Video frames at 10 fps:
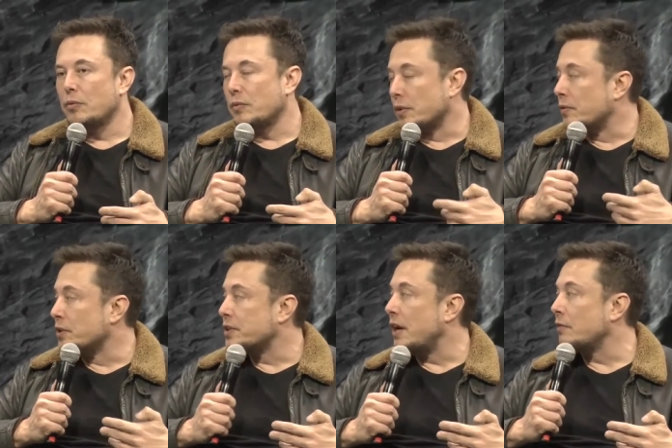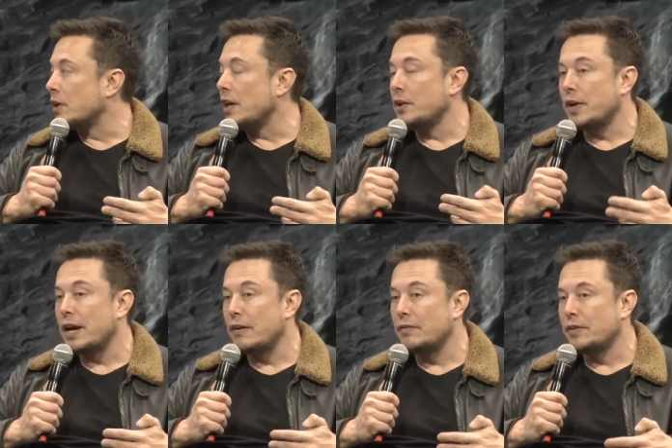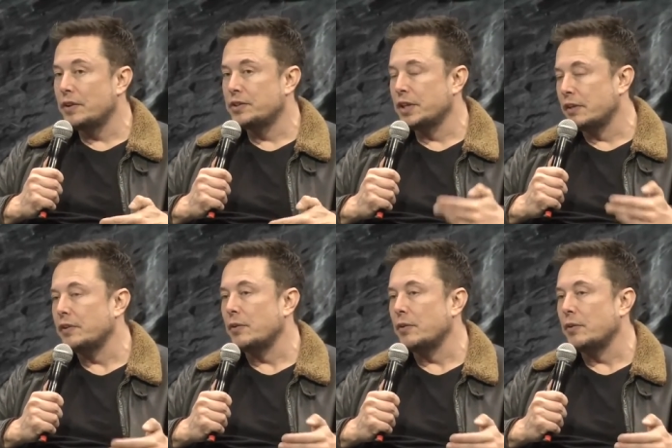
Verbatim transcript: for the first time could allow you to have significant